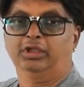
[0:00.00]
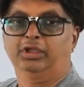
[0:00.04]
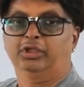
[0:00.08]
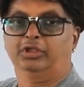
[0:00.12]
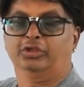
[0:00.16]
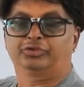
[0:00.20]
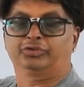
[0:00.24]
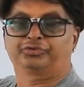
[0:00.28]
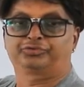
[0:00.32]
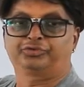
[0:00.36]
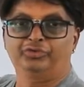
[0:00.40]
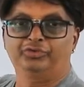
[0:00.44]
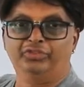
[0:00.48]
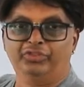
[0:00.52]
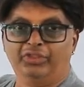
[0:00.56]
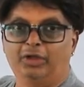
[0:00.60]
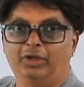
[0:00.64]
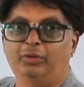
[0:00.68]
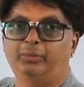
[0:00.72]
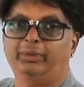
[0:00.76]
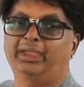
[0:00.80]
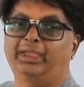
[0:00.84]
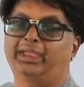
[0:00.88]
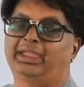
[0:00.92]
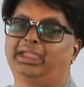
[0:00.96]
So
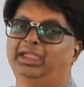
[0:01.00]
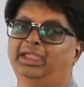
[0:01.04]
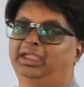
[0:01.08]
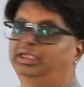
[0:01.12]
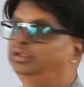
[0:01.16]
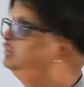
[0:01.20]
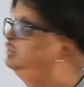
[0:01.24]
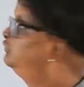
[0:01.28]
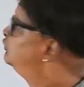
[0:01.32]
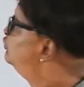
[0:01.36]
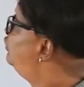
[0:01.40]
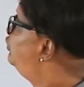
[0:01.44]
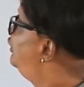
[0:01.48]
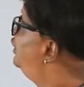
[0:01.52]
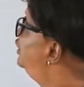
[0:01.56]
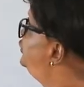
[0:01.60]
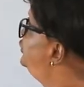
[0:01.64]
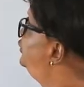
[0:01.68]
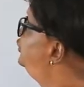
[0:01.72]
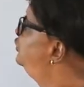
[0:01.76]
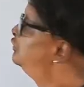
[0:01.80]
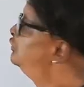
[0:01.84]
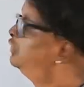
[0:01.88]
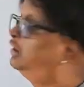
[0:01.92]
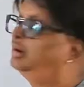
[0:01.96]
now again,
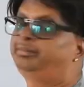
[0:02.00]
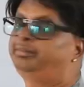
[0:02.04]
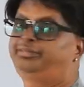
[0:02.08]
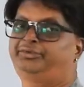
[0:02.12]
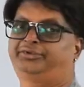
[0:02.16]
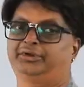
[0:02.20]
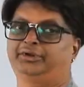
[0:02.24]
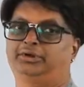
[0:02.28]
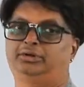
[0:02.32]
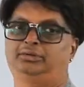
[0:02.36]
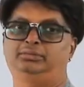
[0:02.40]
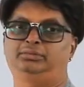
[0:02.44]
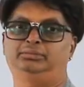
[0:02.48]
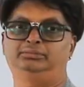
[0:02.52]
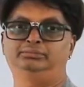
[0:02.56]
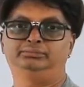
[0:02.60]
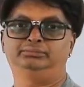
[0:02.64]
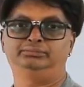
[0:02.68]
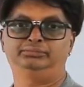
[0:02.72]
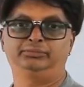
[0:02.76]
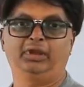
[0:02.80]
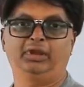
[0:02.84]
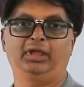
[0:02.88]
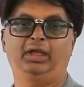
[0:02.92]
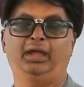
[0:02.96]
what do you observe
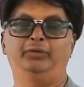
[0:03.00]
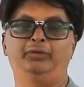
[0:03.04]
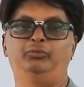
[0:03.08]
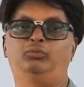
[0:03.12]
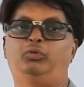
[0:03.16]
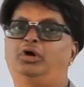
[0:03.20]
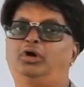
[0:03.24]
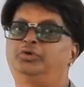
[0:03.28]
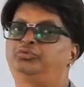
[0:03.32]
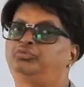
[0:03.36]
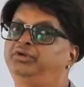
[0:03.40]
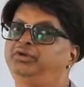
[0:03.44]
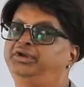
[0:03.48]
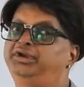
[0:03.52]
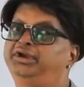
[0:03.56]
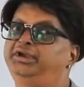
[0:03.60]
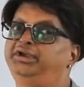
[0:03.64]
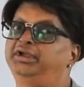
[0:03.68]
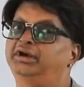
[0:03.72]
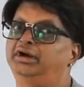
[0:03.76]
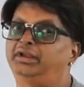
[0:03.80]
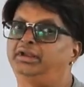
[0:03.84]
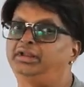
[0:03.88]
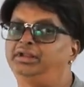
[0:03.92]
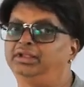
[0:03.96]
and what we
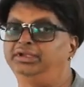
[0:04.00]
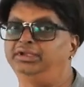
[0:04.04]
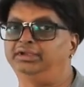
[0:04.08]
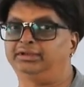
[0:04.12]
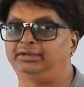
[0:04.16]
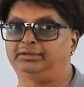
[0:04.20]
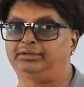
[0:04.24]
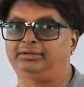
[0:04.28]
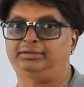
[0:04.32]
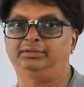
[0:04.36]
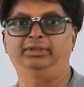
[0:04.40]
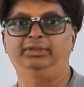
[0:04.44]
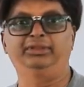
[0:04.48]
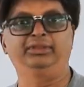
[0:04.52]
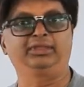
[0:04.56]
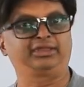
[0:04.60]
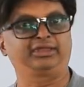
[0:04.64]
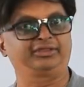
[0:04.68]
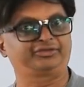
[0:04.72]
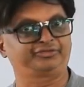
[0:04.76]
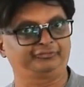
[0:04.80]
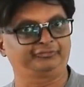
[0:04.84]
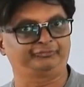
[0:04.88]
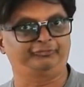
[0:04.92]
did earlier in the case of